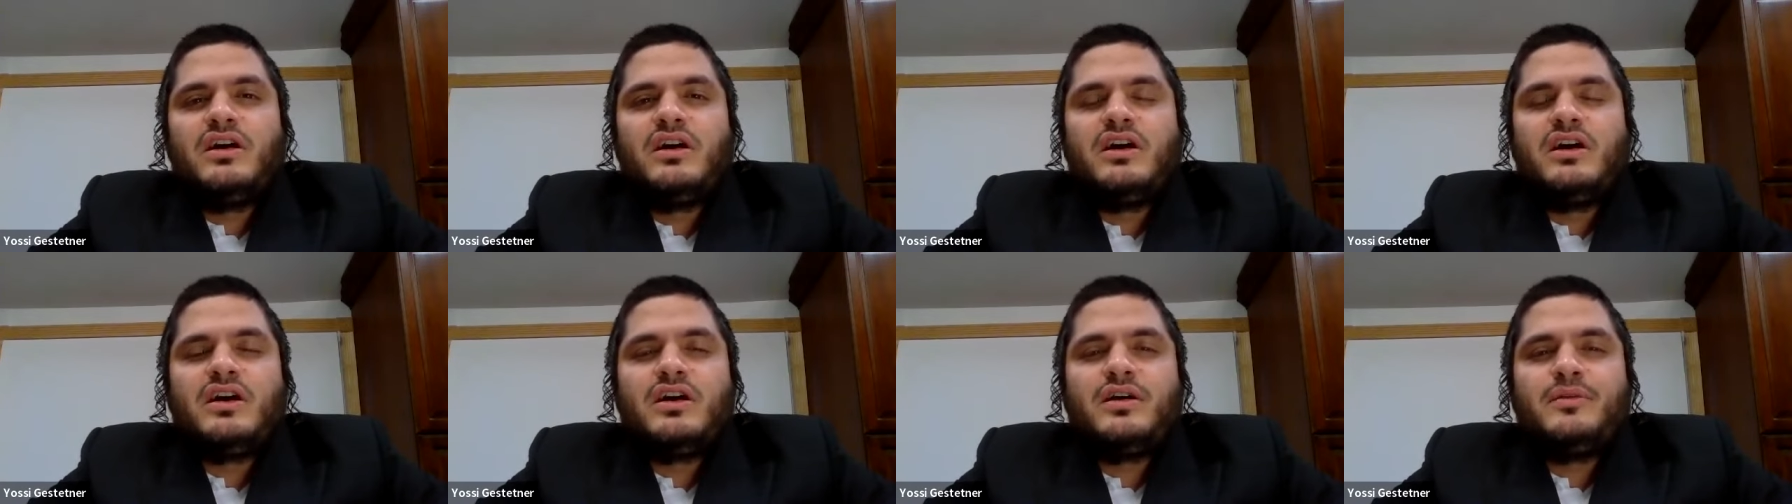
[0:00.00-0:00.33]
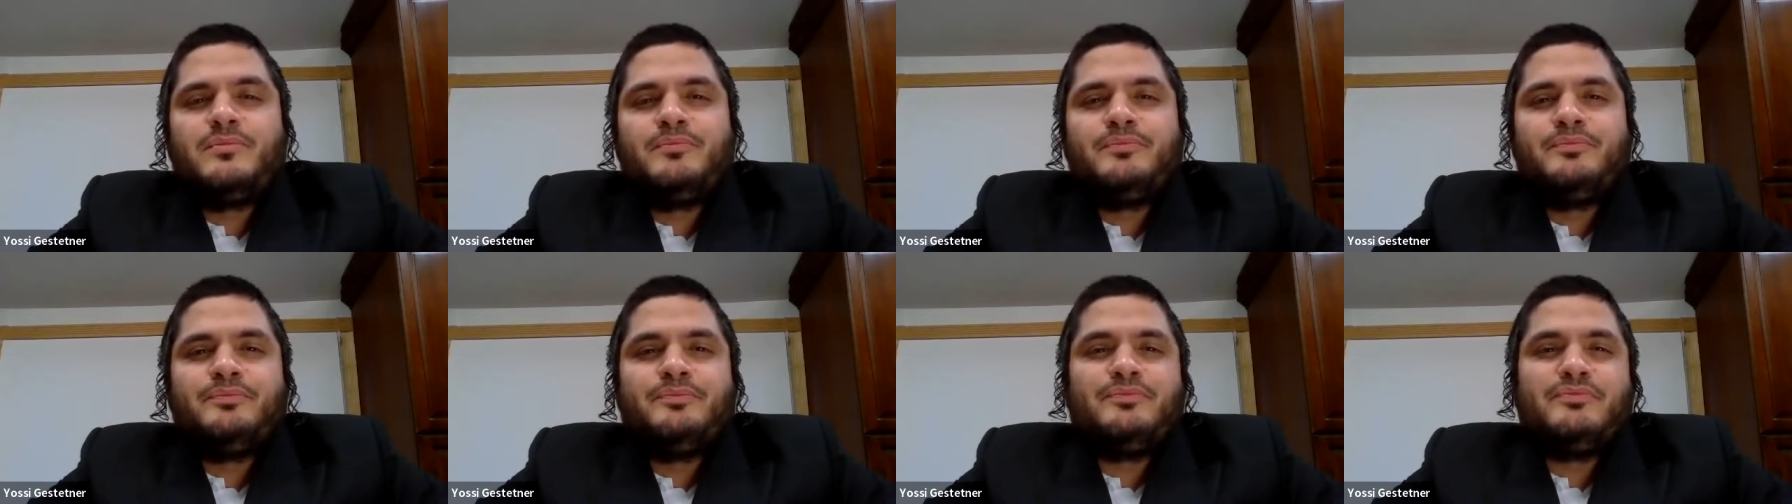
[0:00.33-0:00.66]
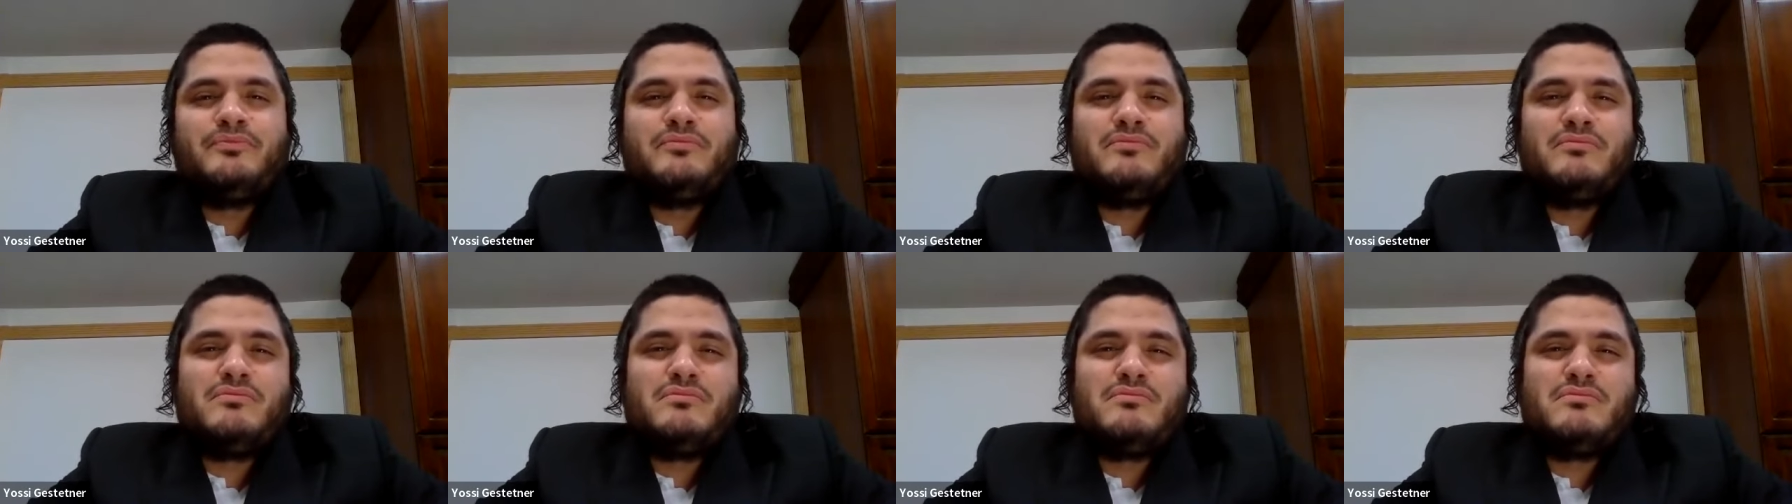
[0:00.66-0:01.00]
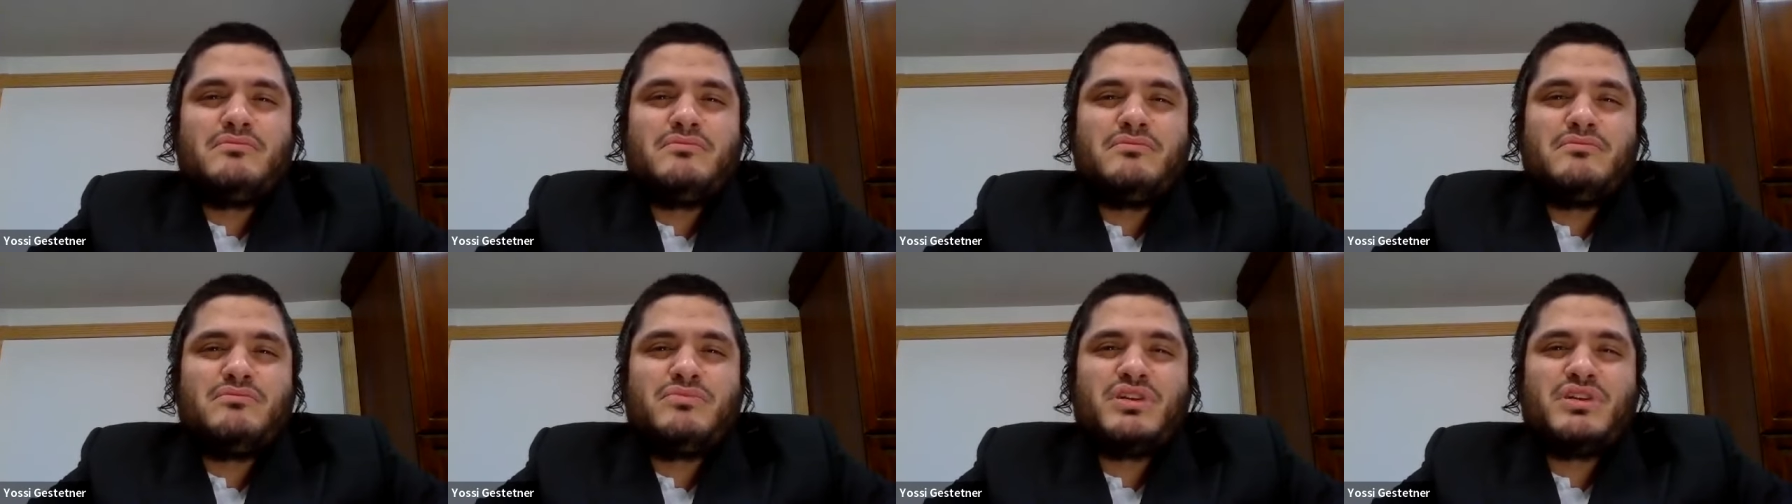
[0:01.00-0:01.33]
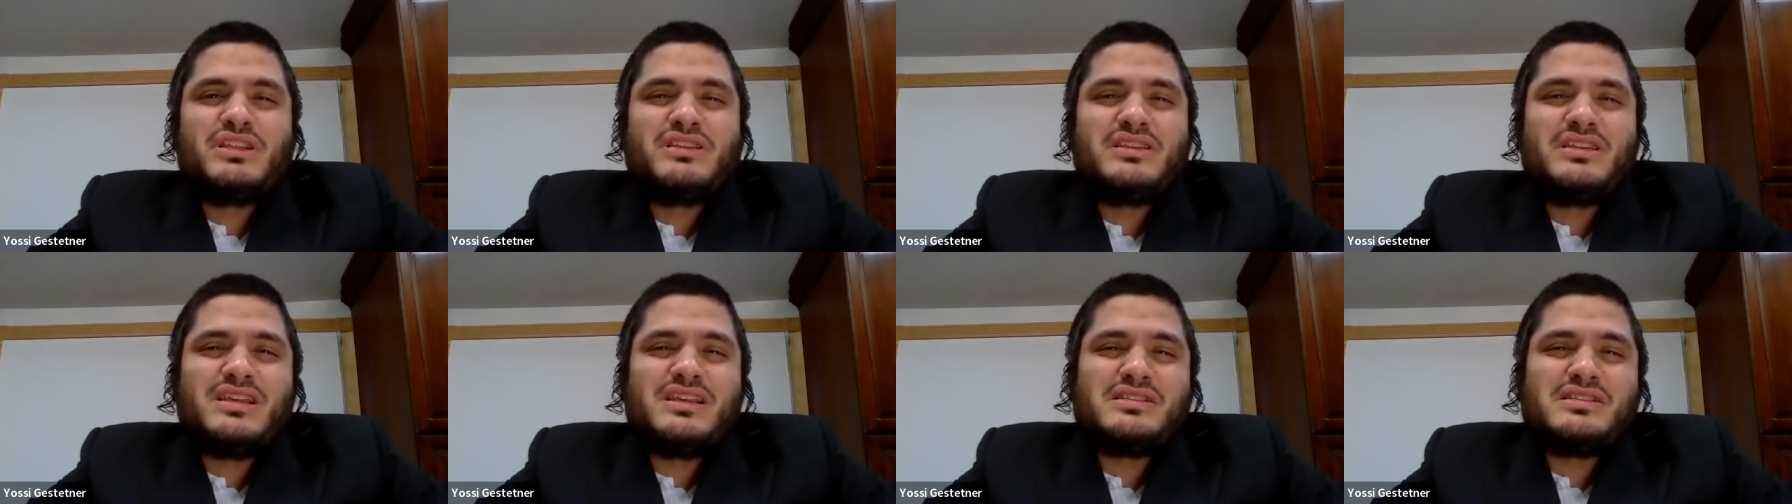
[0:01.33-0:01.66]
Um,
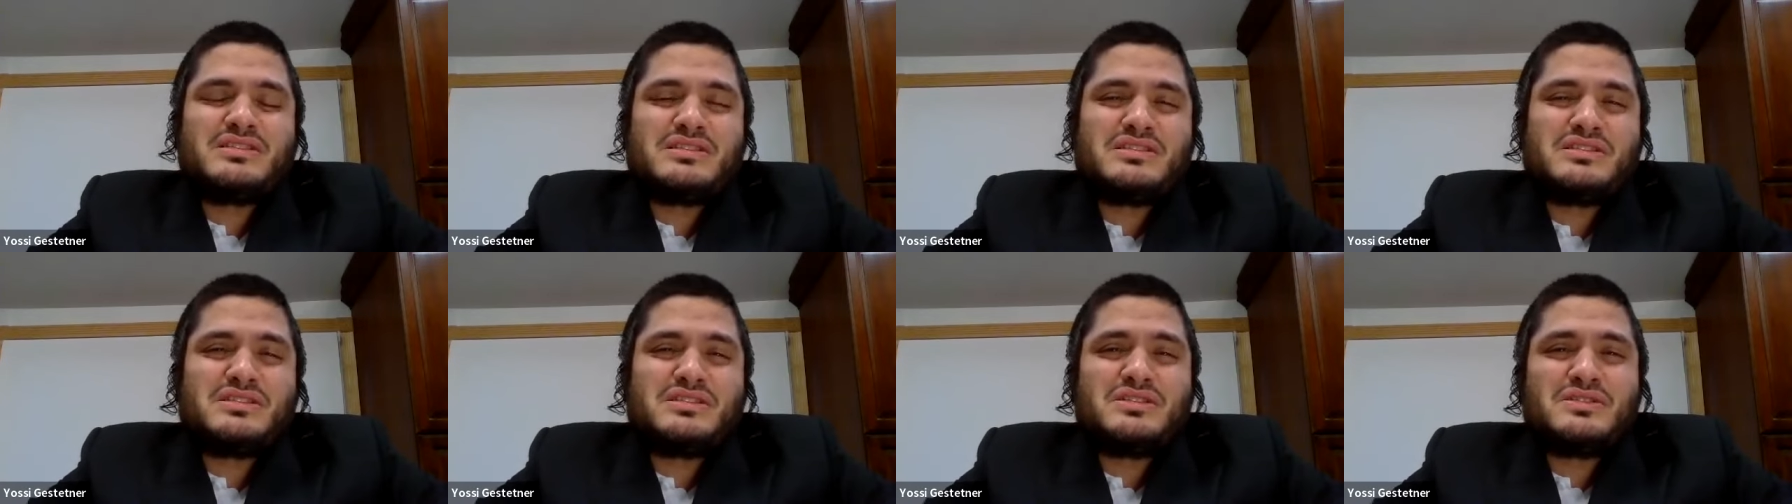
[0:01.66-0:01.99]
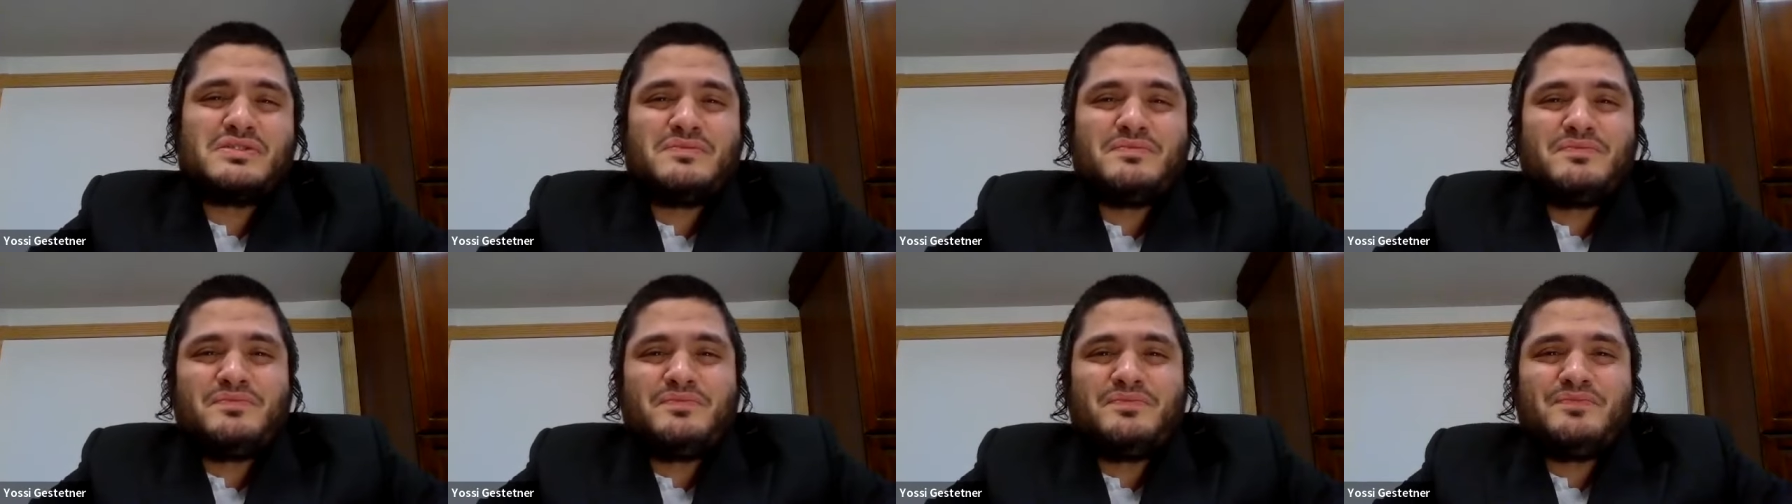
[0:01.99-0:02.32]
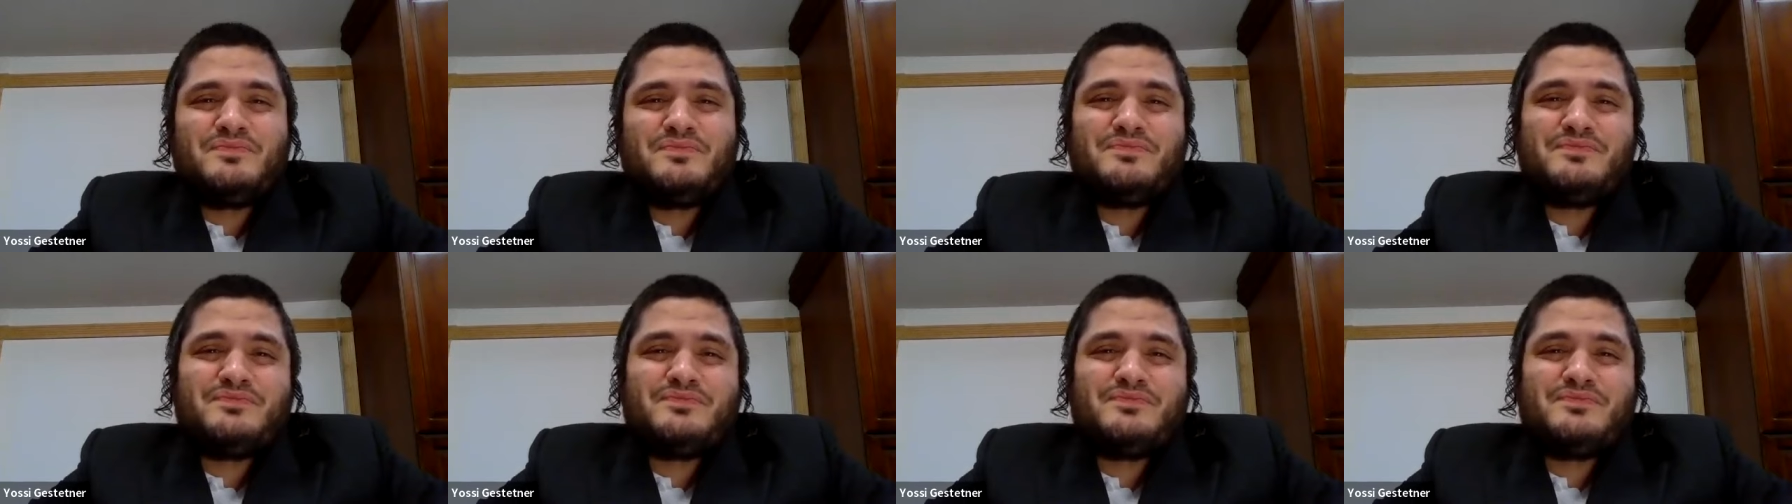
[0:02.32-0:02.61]
but it's